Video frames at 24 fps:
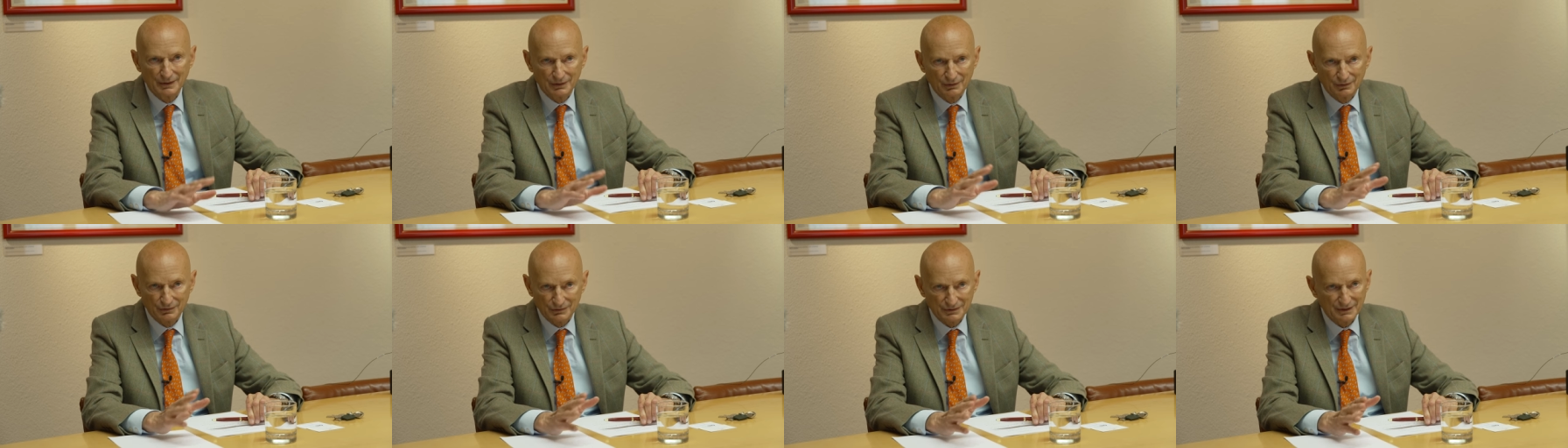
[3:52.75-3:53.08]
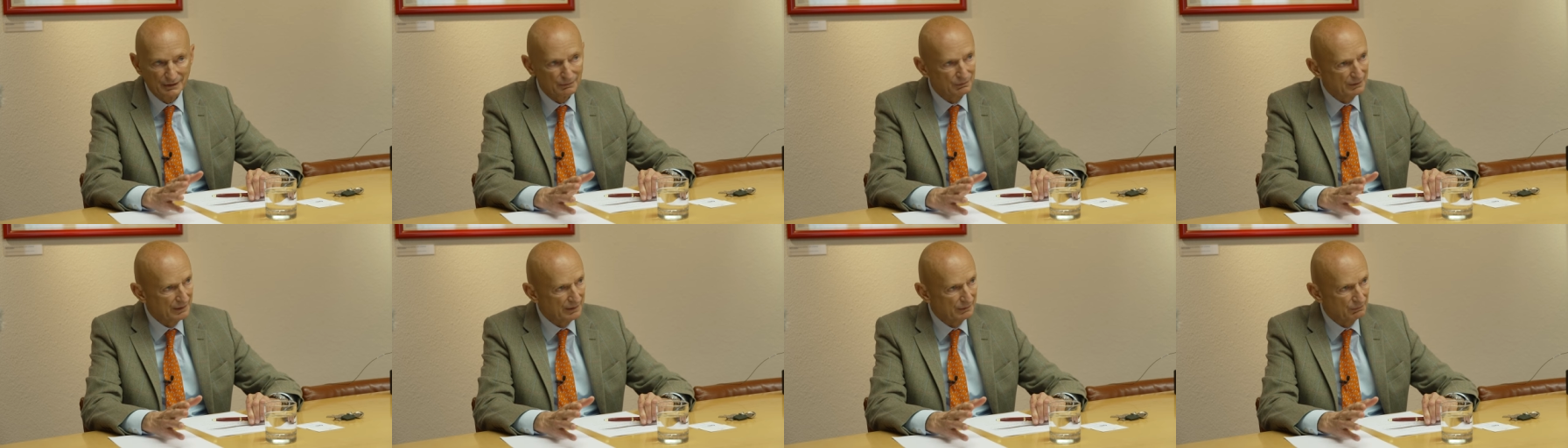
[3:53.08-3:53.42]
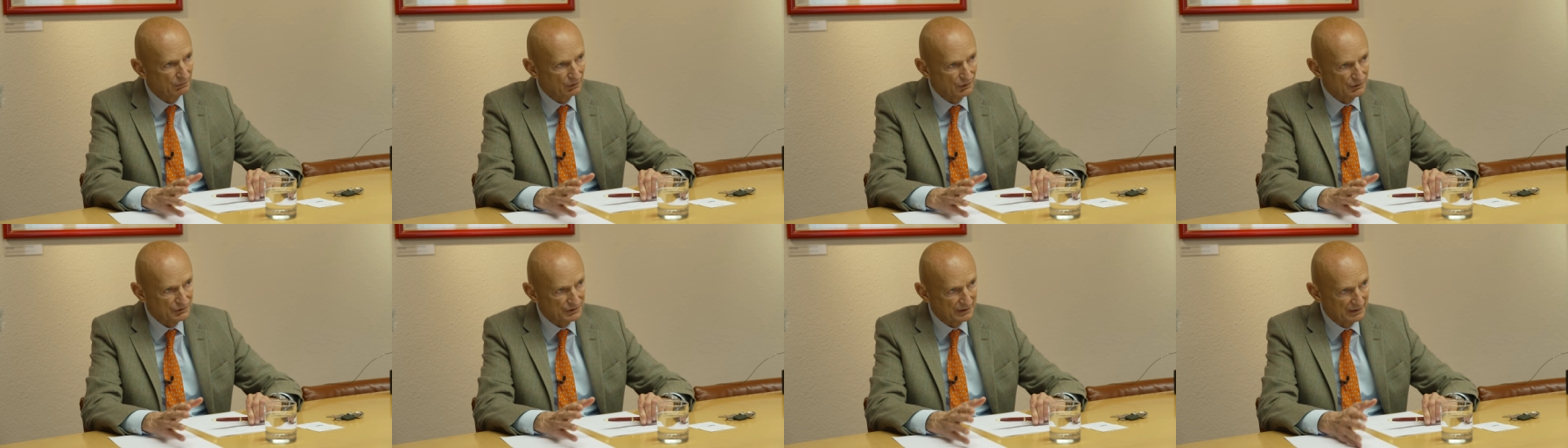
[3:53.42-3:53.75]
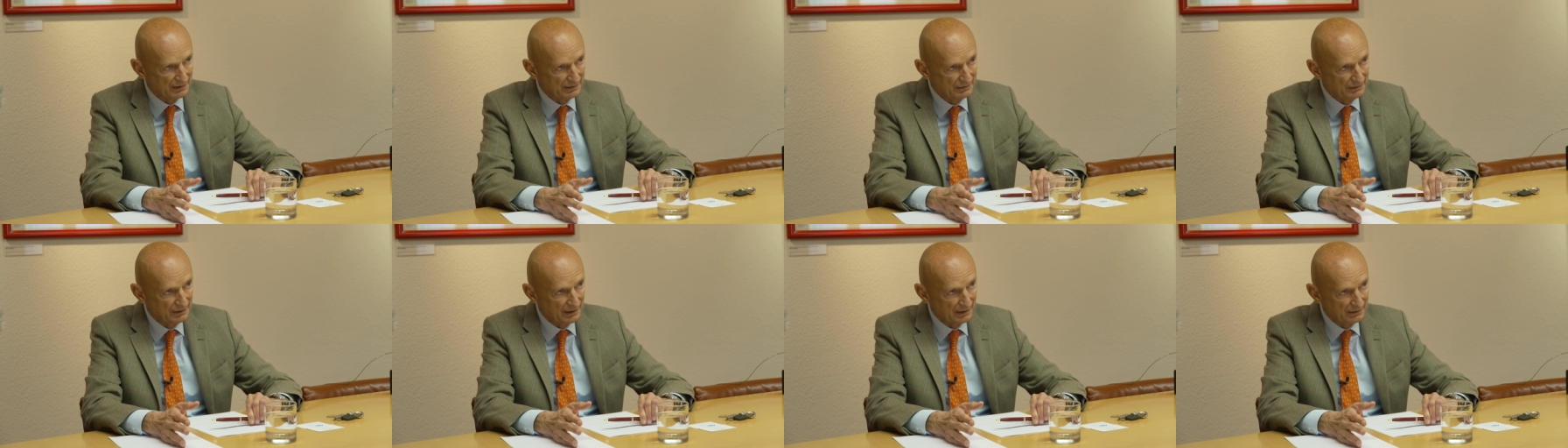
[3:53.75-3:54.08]
because it, it was
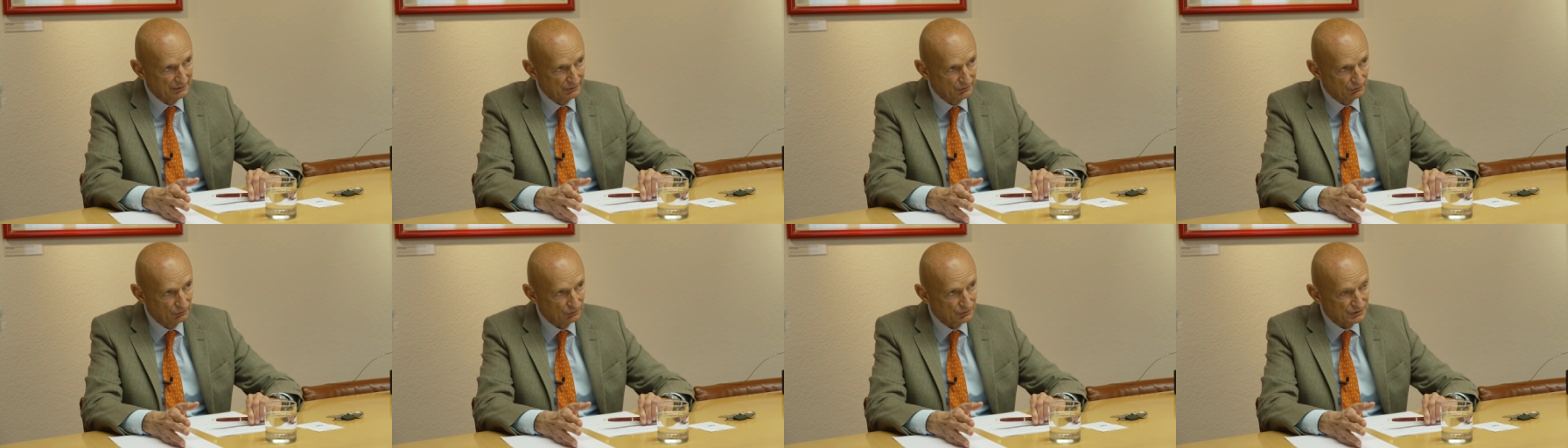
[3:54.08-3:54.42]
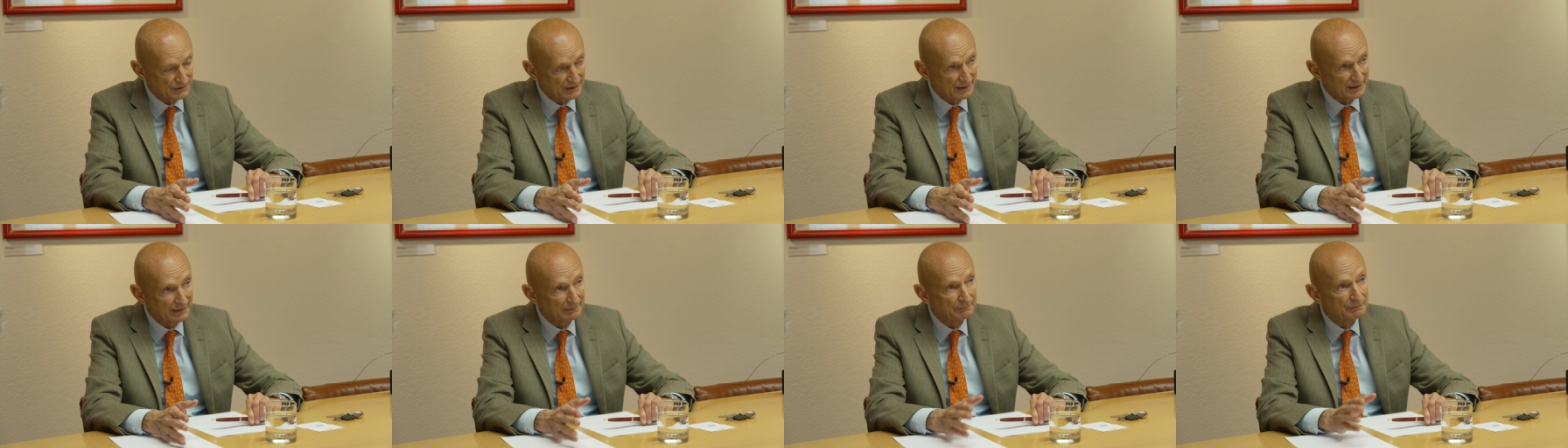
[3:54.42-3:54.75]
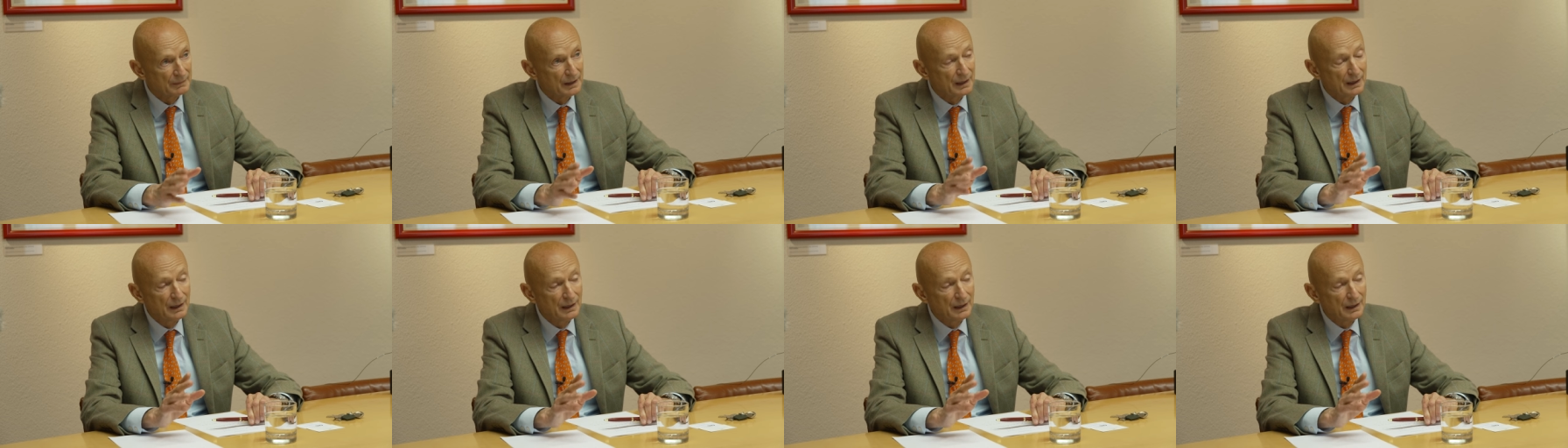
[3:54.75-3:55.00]
a, a new thing.